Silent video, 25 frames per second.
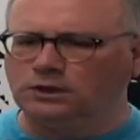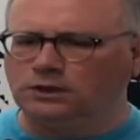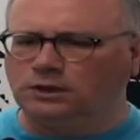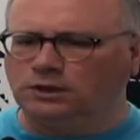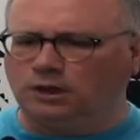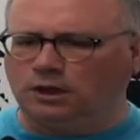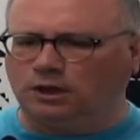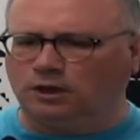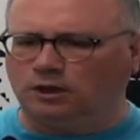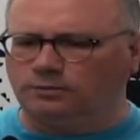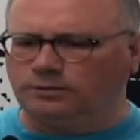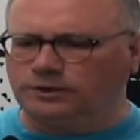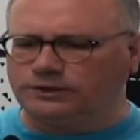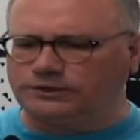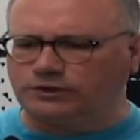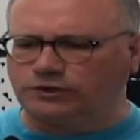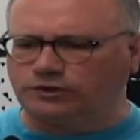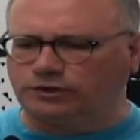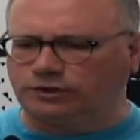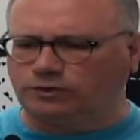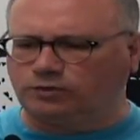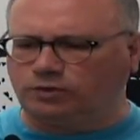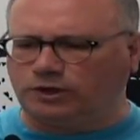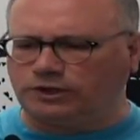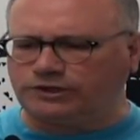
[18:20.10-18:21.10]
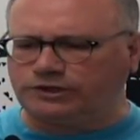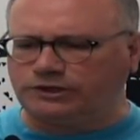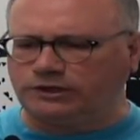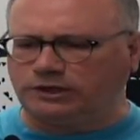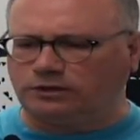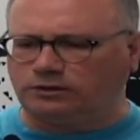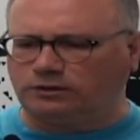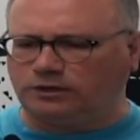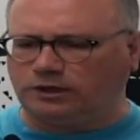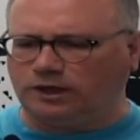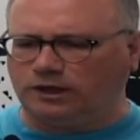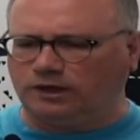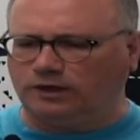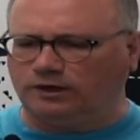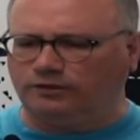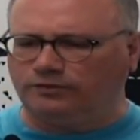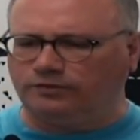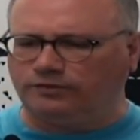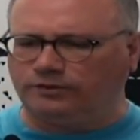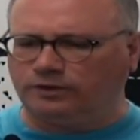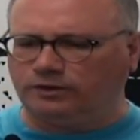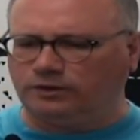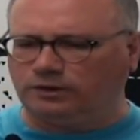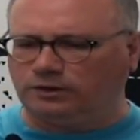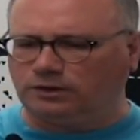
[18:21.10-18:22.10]
That's a good question. I don't have
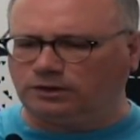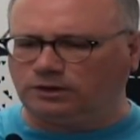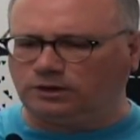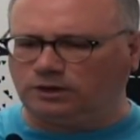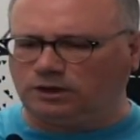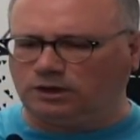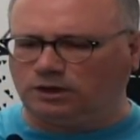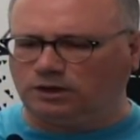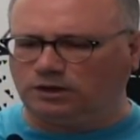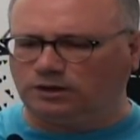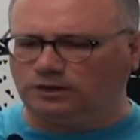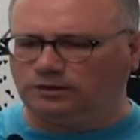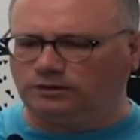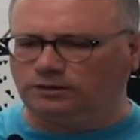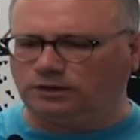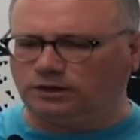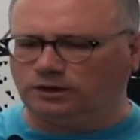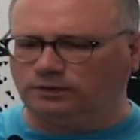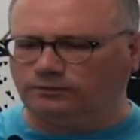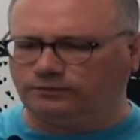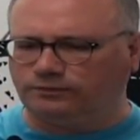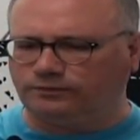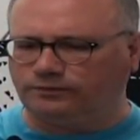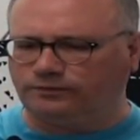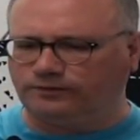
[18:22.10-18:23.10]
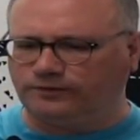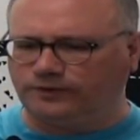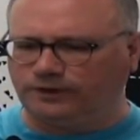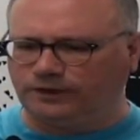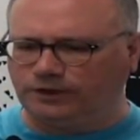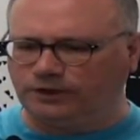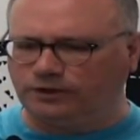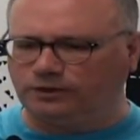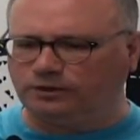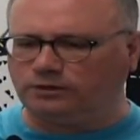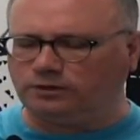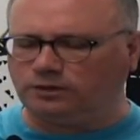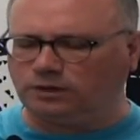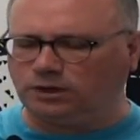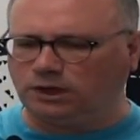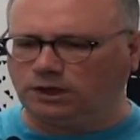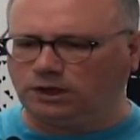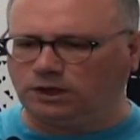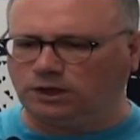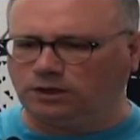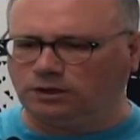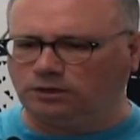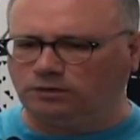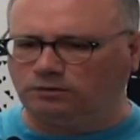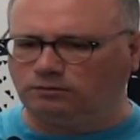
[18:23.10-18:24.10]
a hard figure,
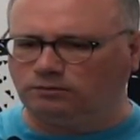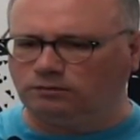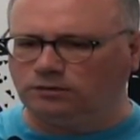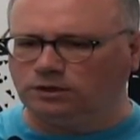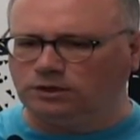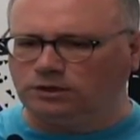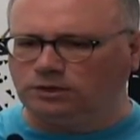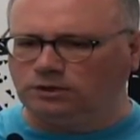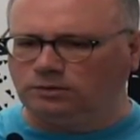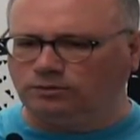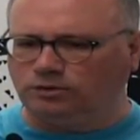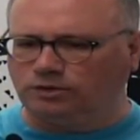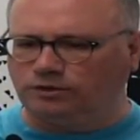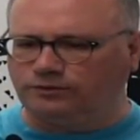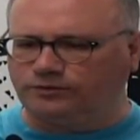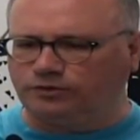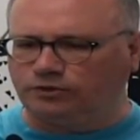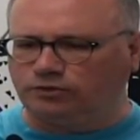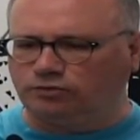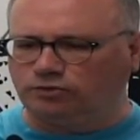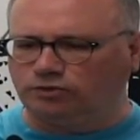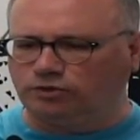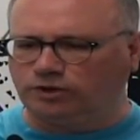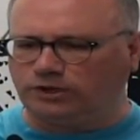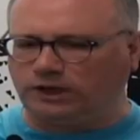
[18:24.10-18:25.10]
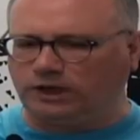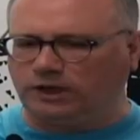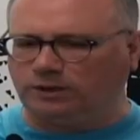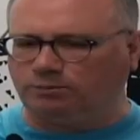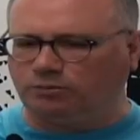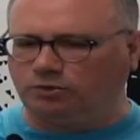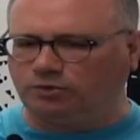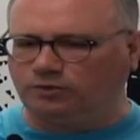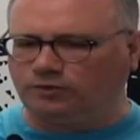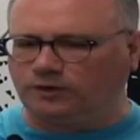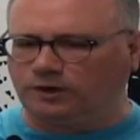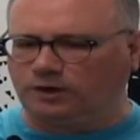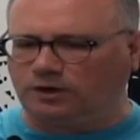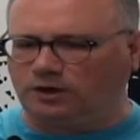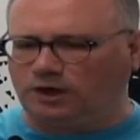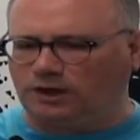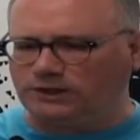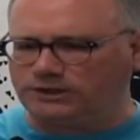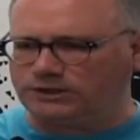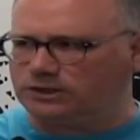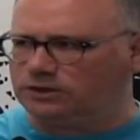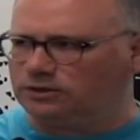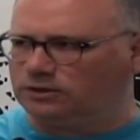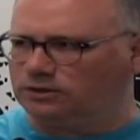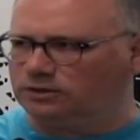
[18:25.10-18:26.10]
but if you look at both the
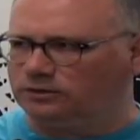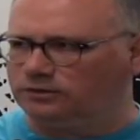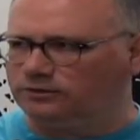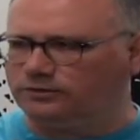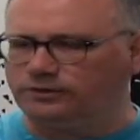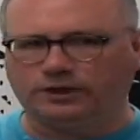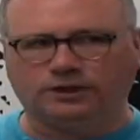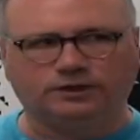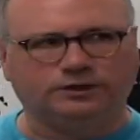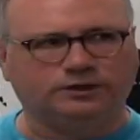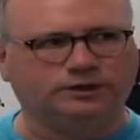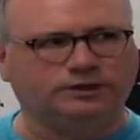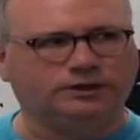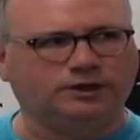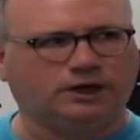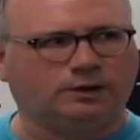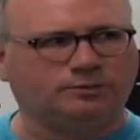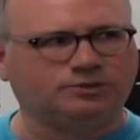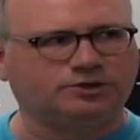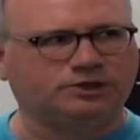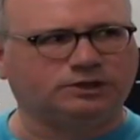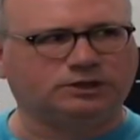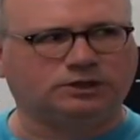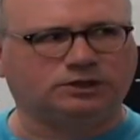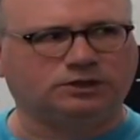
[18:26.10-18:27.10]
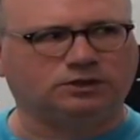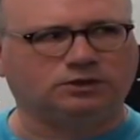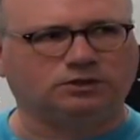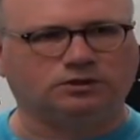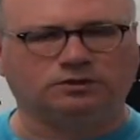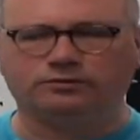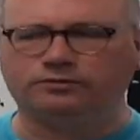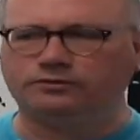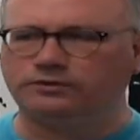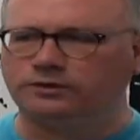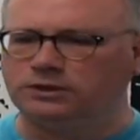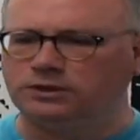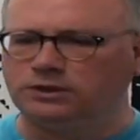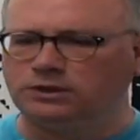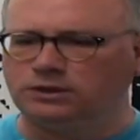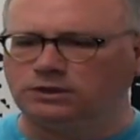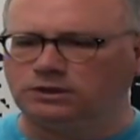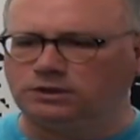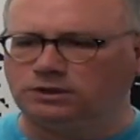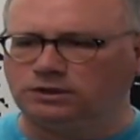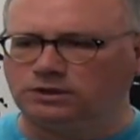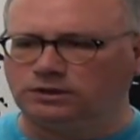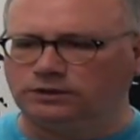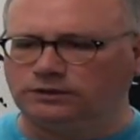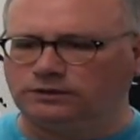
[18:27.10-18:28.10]
cost curve and the adoption curve,
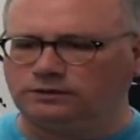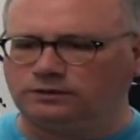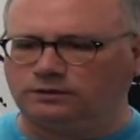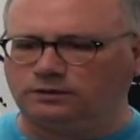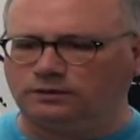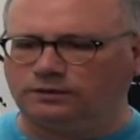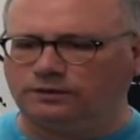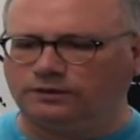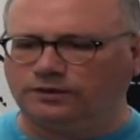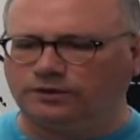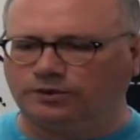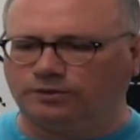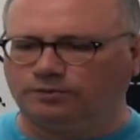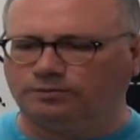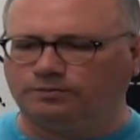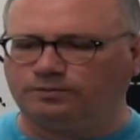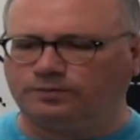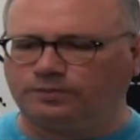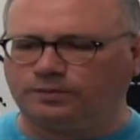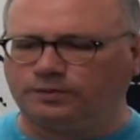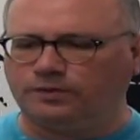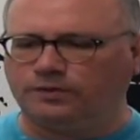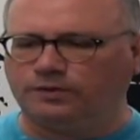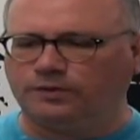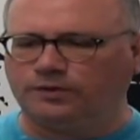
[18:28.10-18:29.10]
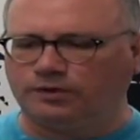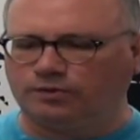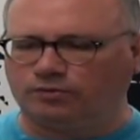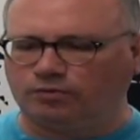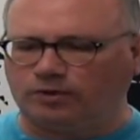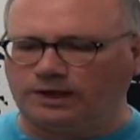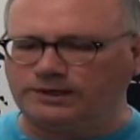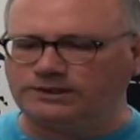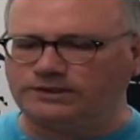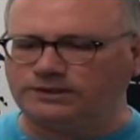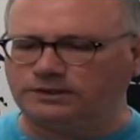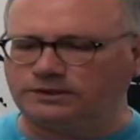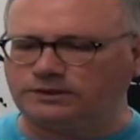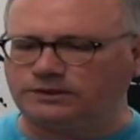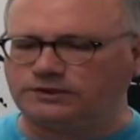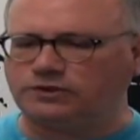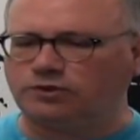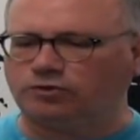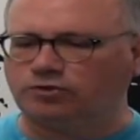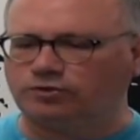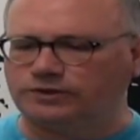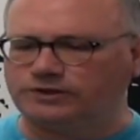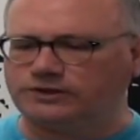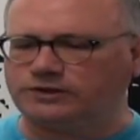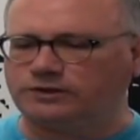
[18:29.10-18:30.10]
they're rising.
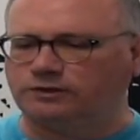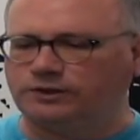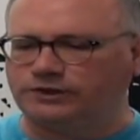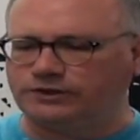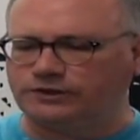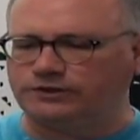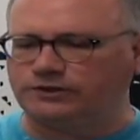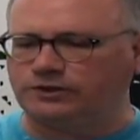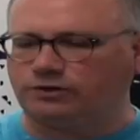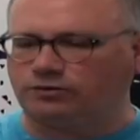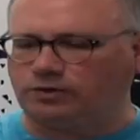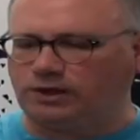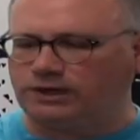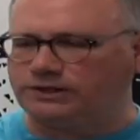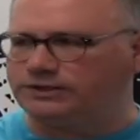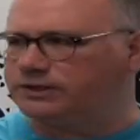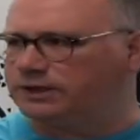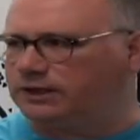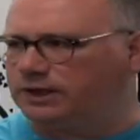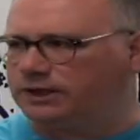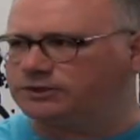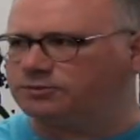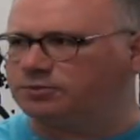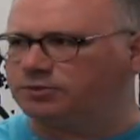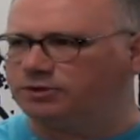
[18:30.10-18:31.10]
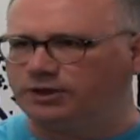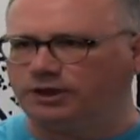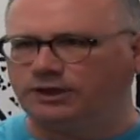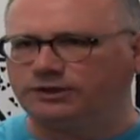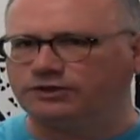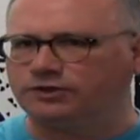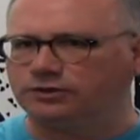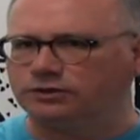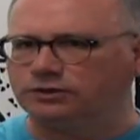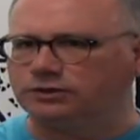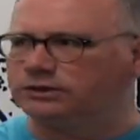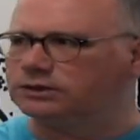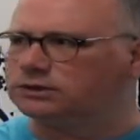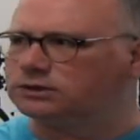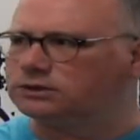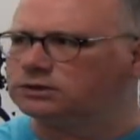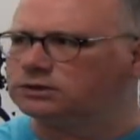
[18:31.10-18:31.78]
Solar installations are rising exponentially.